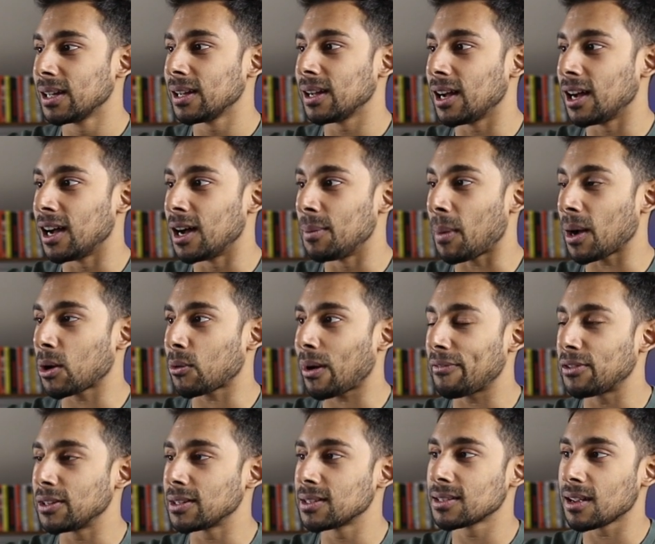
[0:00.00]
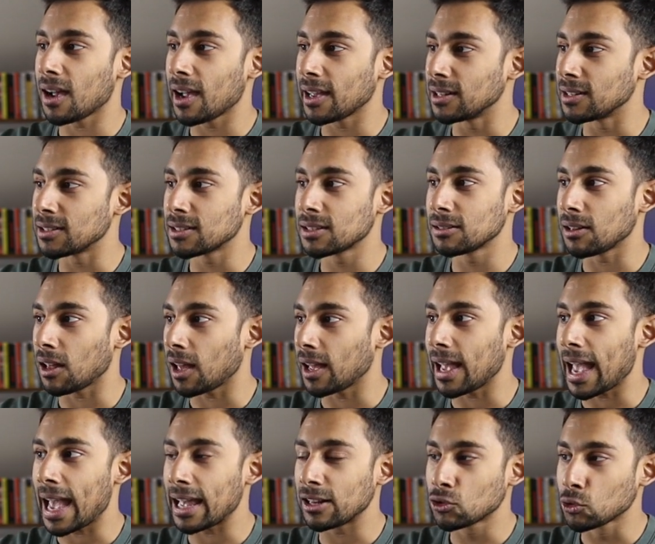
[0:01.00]
Uh, my graphic designer's
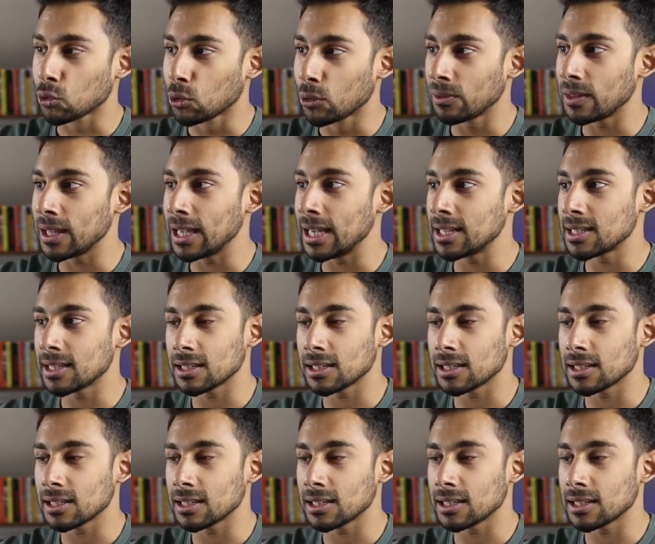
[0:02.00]
like drawn these.